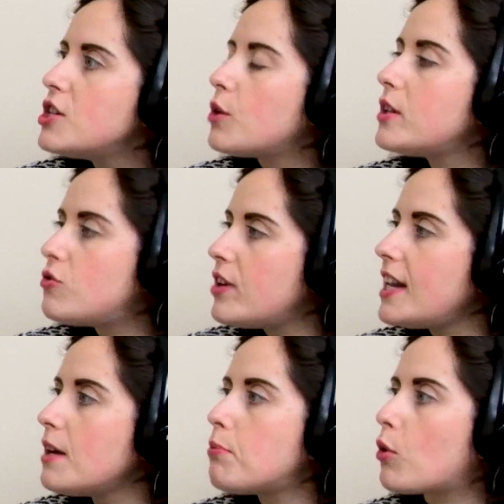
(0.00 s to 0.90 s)
So it's
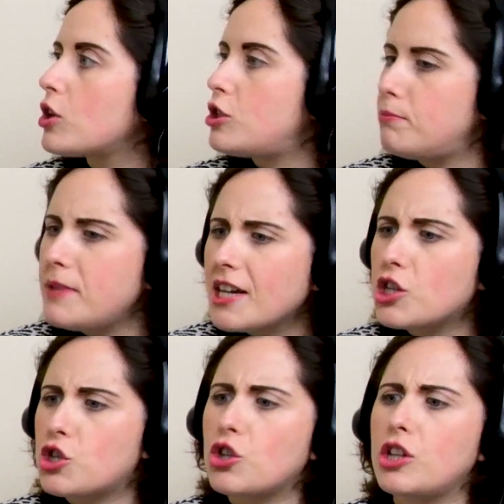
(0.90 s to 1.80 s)
really important to
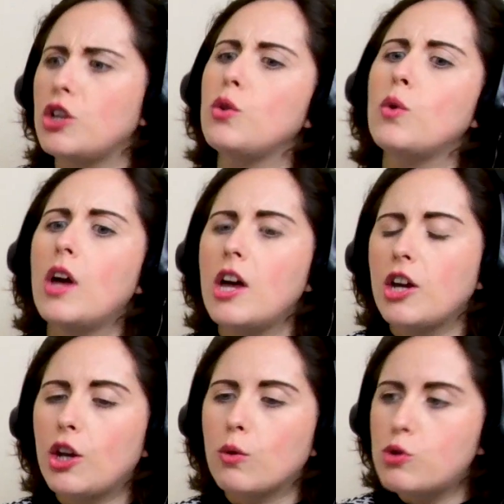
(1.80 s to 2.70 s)
make sure that you
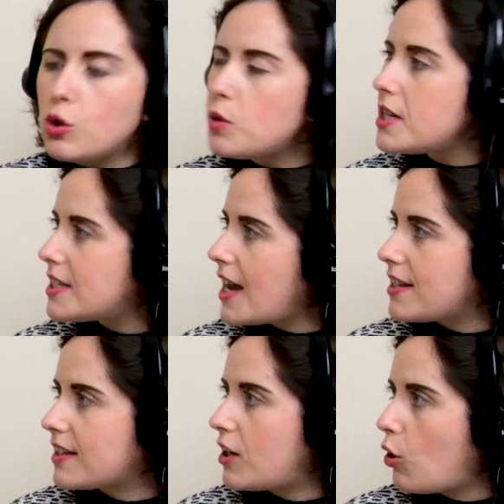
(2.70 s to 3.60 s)
do this
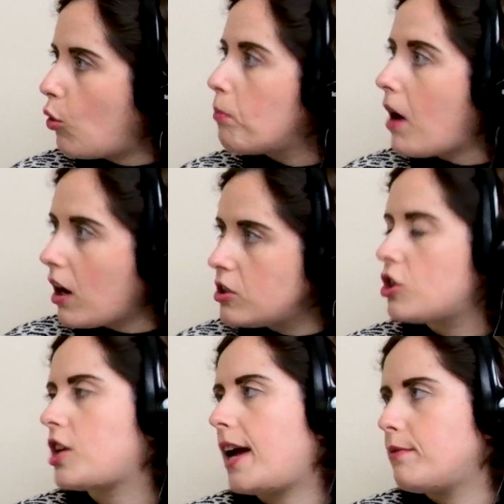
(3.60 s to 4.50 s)
task at home
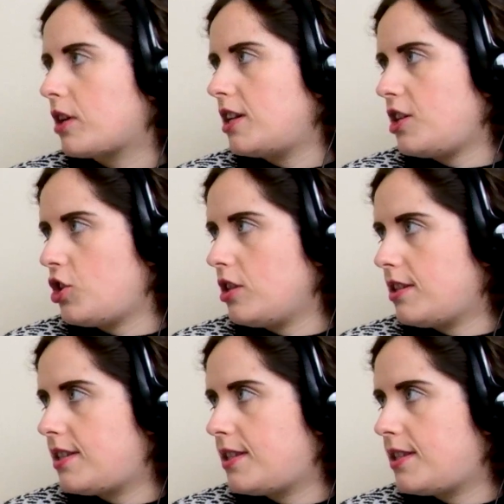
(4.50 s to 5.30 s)
under timed conditions.